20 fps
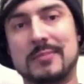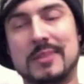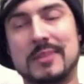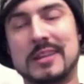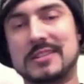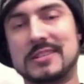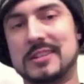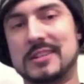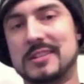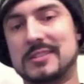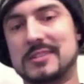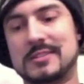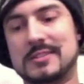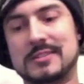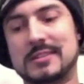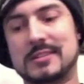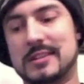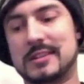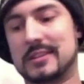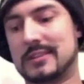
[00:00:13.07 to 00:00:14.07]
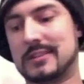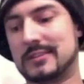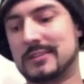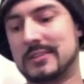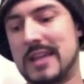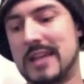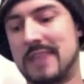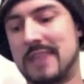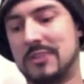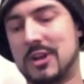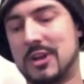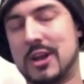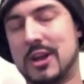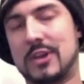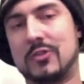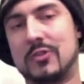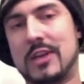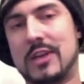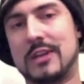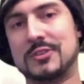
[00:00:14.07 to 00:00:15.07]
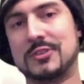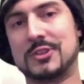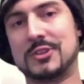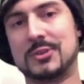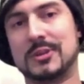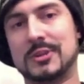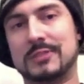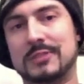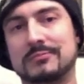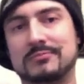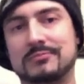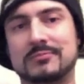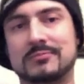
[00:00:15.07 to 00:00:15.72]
I just haven't gotten around to it.